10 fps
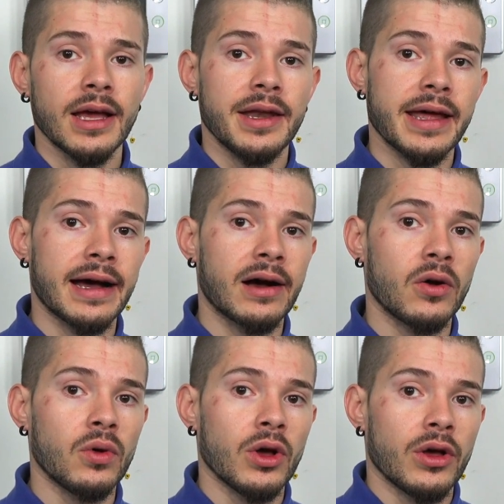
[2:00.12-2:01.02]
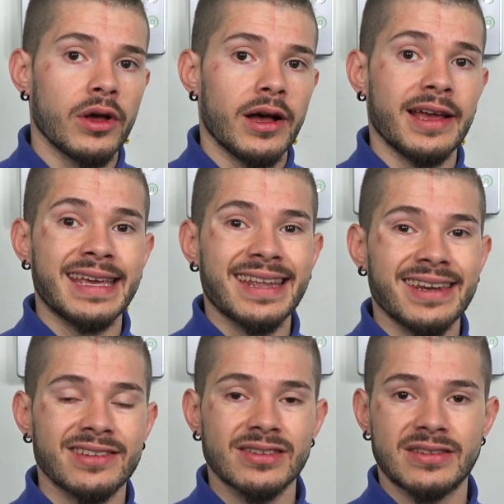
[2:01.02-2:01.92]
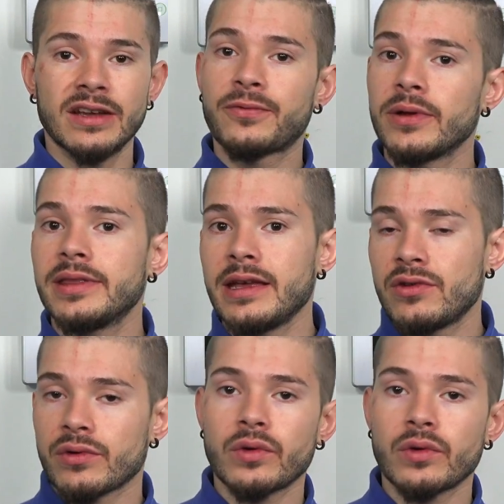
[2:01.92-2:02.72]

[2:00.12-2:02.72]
Now, again, this is different than your